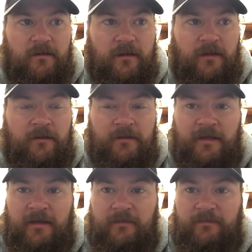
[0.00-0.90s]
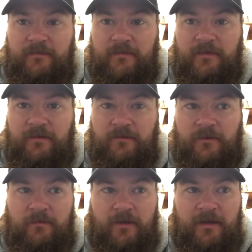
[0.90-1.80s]
I looked at
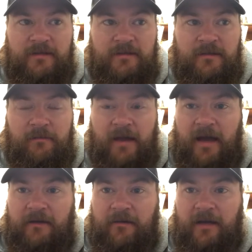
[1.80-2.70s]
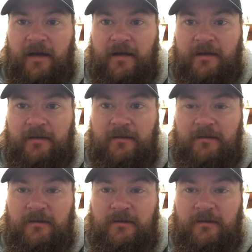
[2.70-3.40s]
replacing the battery on it,